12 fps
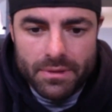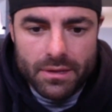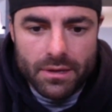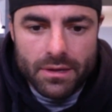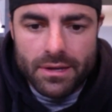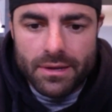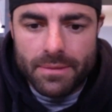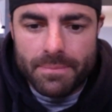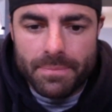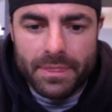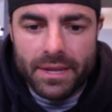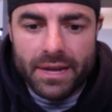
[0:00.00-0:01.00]

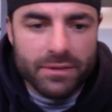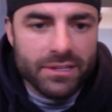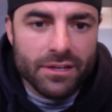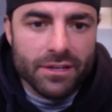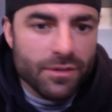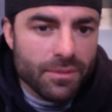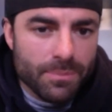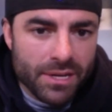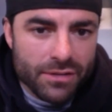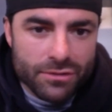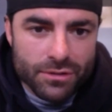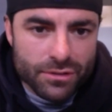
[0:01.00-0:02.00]
Um, I didn't know the
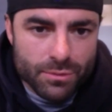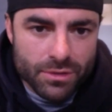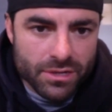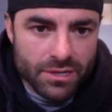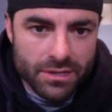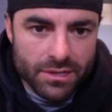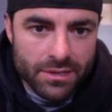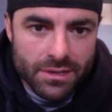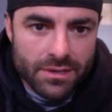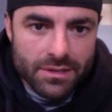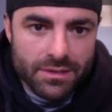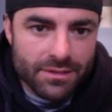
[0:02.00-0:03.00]
Patriots were going to
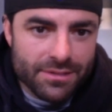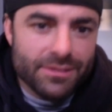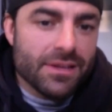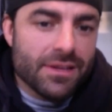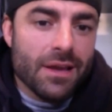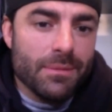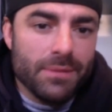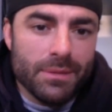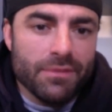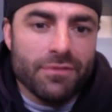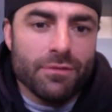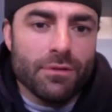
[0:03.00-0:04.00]
sign me
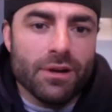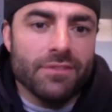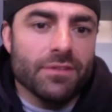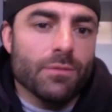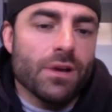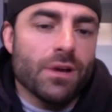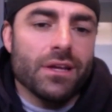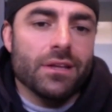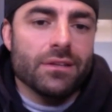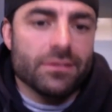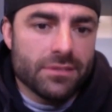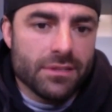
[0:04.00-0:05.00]
before I even went
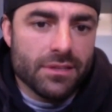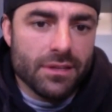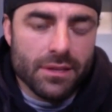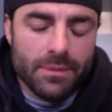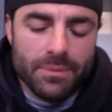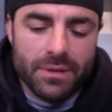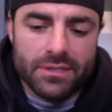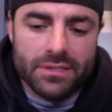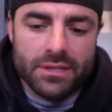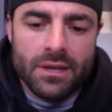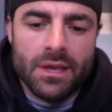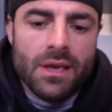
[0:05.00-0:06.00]
to the Olympics.
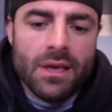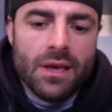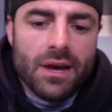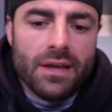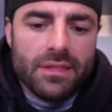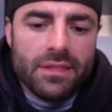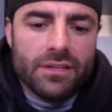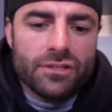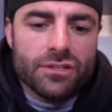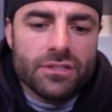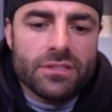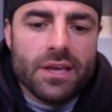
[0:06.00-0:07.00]
And I think
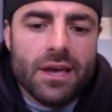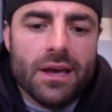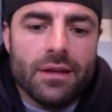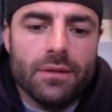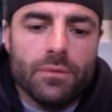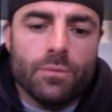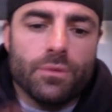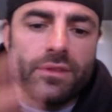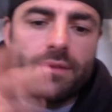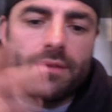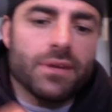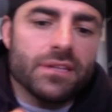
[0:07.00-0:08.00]
just that
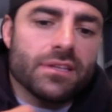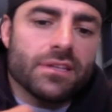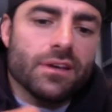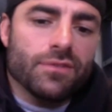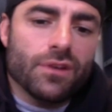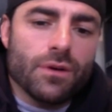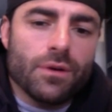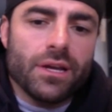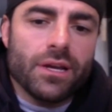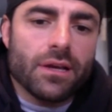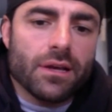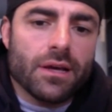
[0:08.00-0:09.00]
within myself,
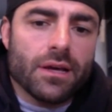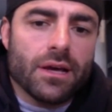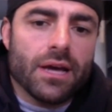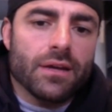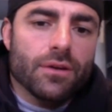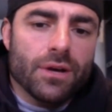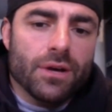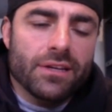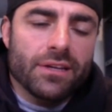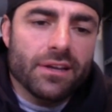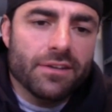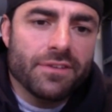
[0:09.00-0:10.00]
knowing I don't
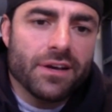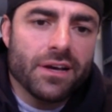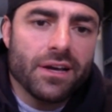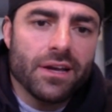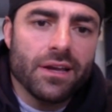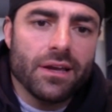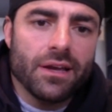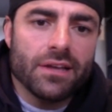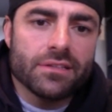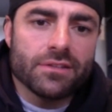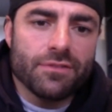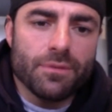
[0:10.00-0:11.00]
identify
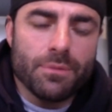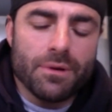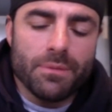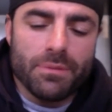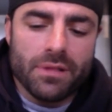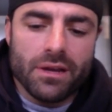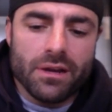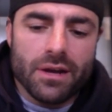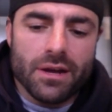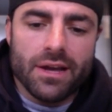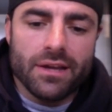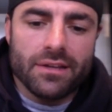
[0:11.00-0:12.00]
as a football player.
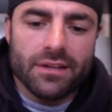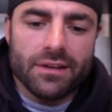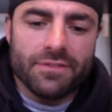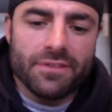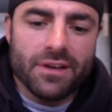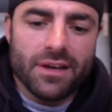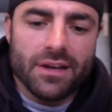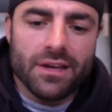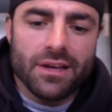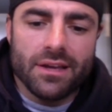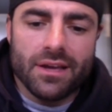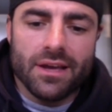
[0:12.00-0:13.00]
I
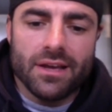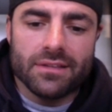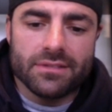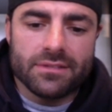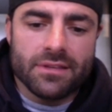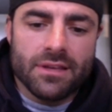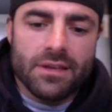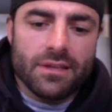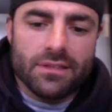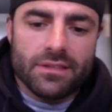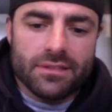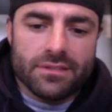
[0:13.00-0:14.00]
identify as
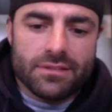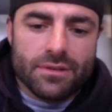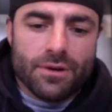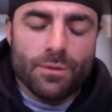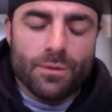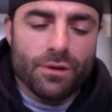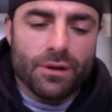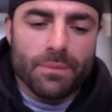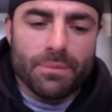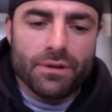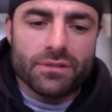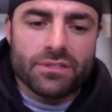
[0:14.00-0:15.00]
this hardworking
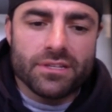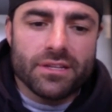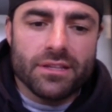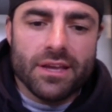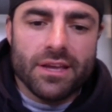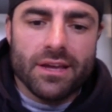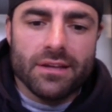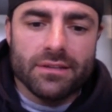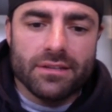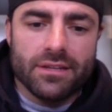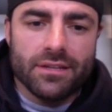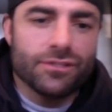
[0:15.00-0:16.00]
person that
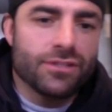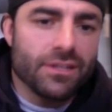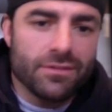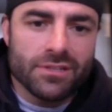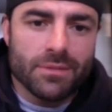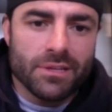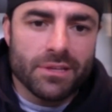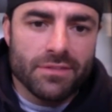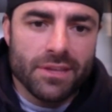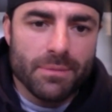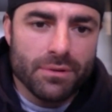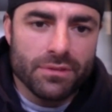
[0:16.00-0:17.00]
can achieve something if
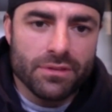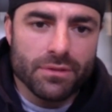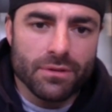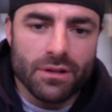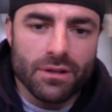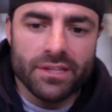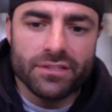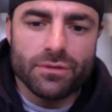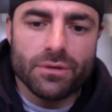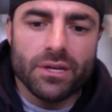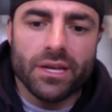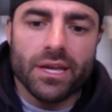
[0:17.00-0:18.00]
they put their all
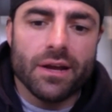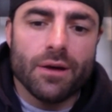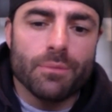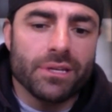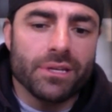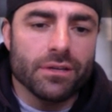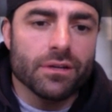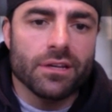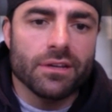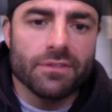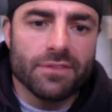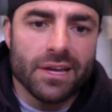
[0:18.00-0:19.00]
into it. And I'll be good
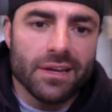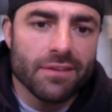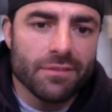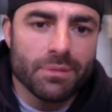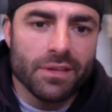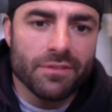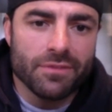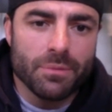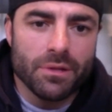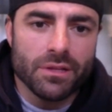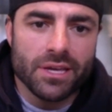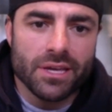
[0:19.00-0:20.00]
if I never play
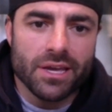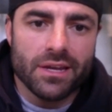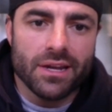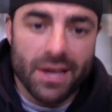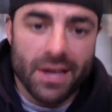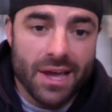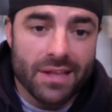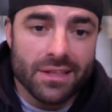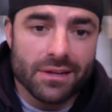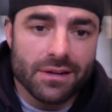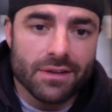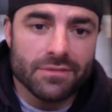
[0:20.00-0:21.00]
football again. And I had
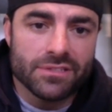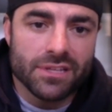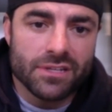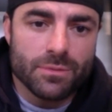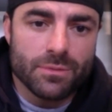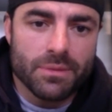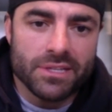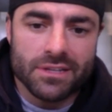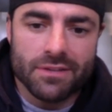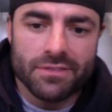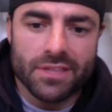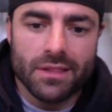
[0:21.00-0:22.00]
that conversation with
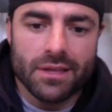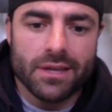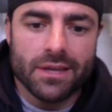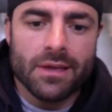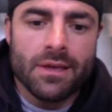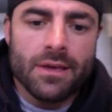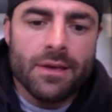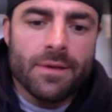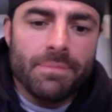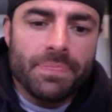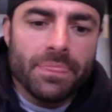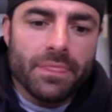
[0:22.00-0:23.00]
myself that, like,
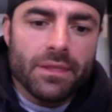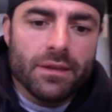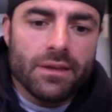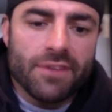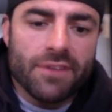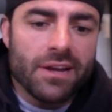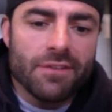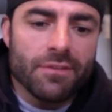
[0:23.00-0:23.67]
if I never